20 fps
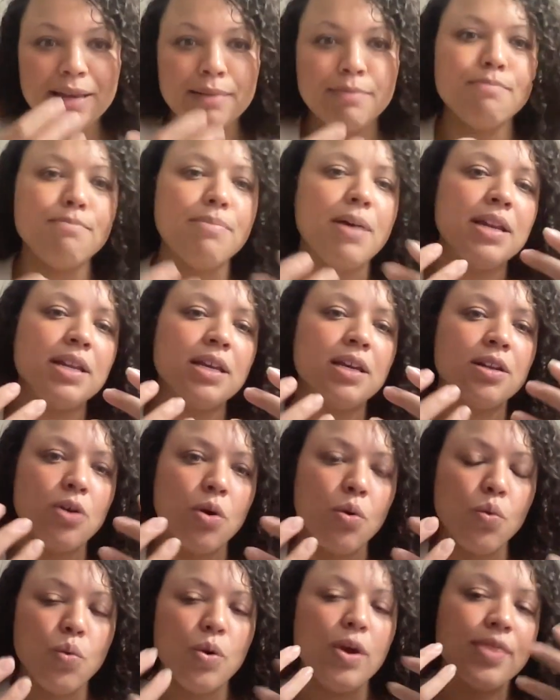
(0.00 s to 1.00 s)
embedded
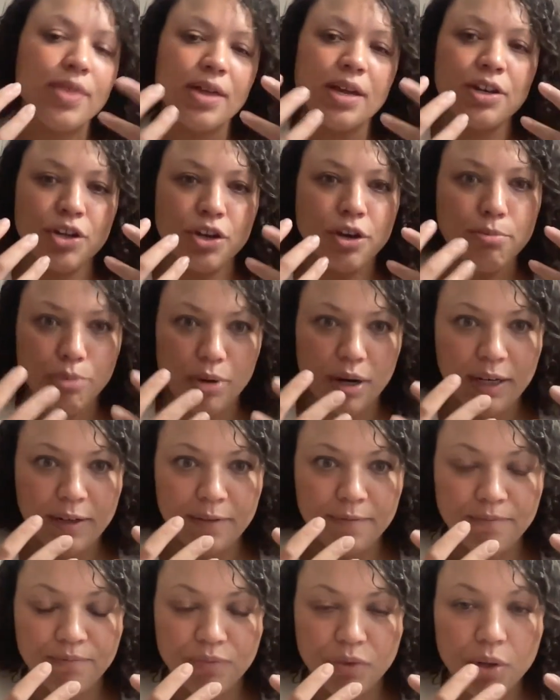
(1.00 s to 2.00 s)
within your
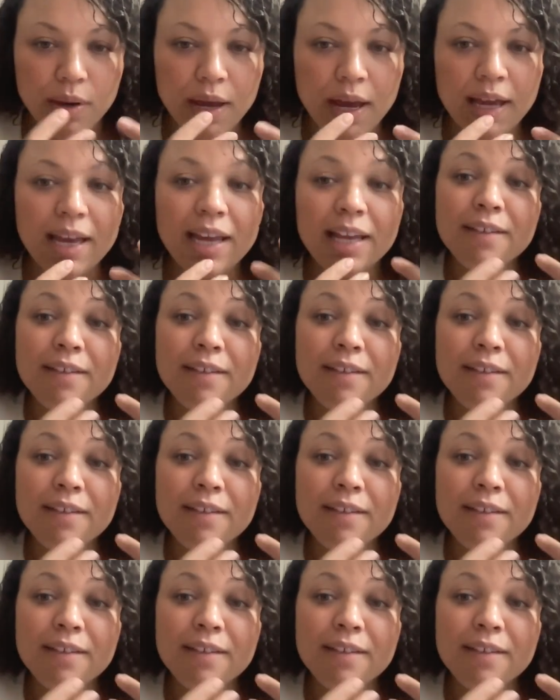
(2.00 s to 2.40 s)
brain, okay?